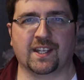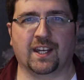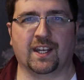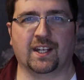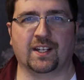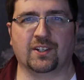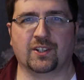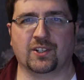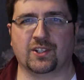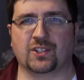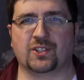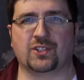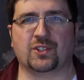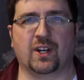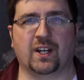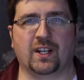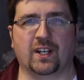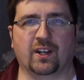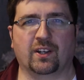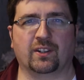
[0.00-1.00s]
and you're just
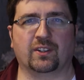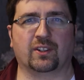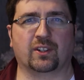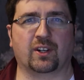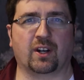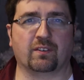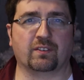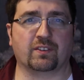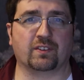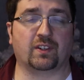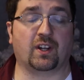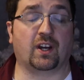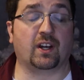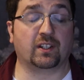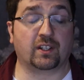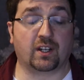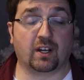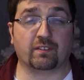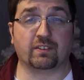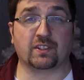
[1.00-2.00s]
trying to
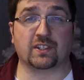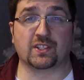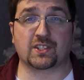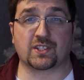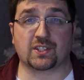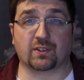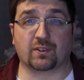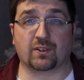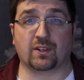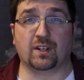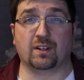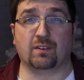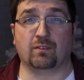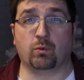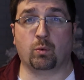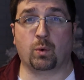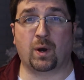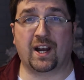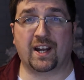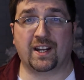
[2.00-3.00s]
uncover the story
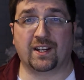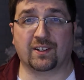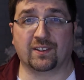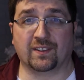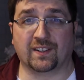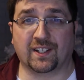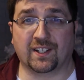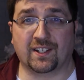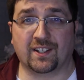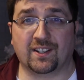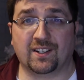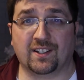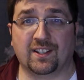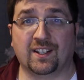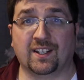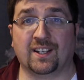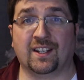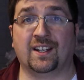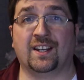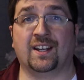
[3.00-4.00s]
of why you're
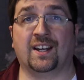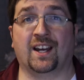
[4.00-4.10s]
there,